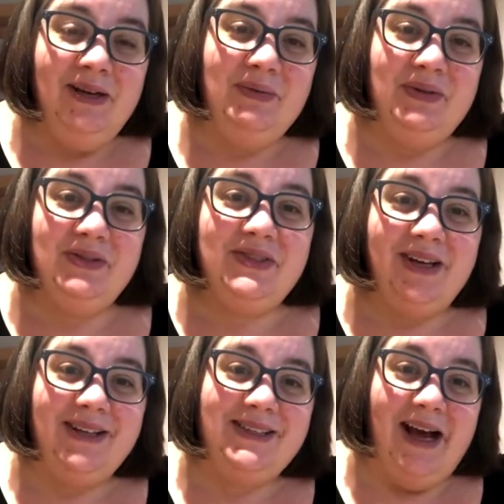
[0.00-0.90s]
when they're
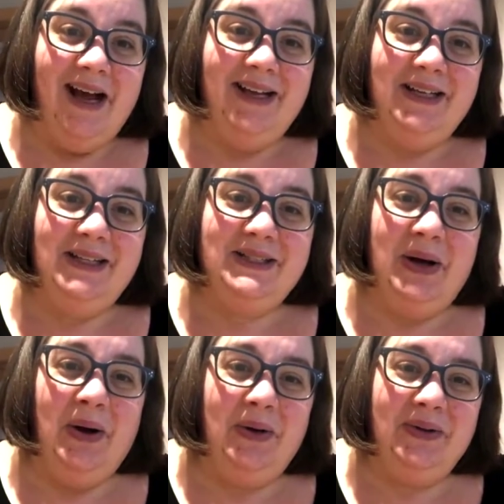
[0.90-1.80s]
stuck inside and it's
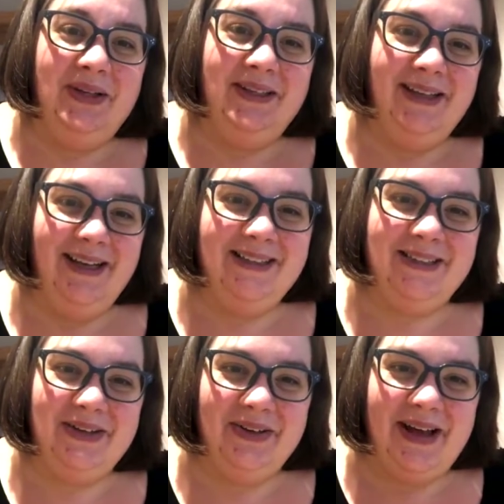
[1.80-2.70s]
cold and
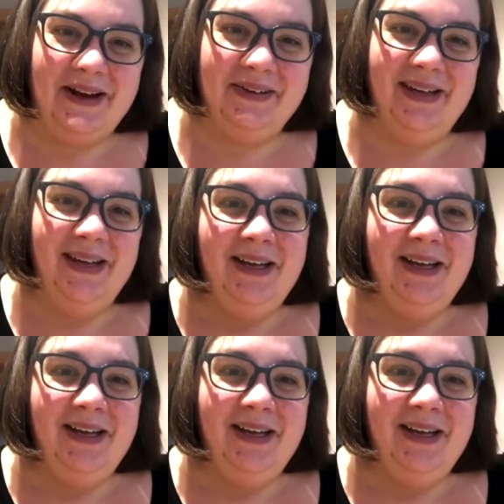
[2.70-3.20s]
snowy out,